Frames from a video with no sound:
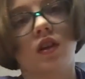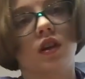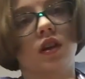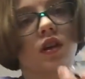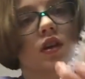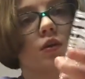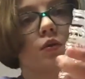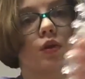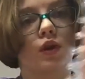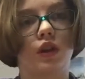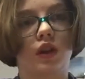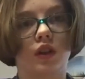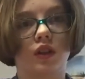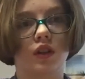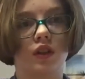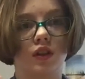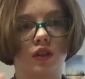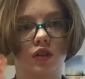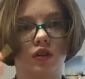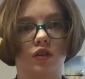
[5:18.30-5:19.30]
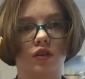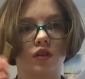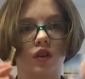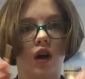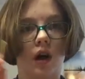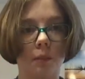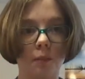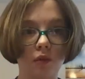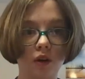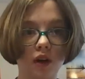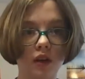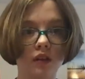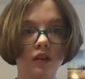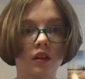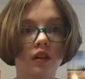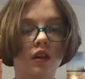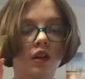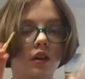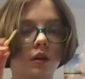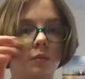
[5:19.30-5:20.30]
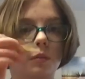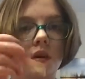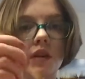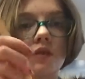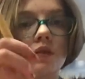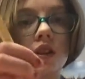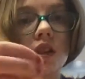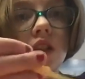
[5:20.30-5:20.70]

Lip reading: you hook the top one, but with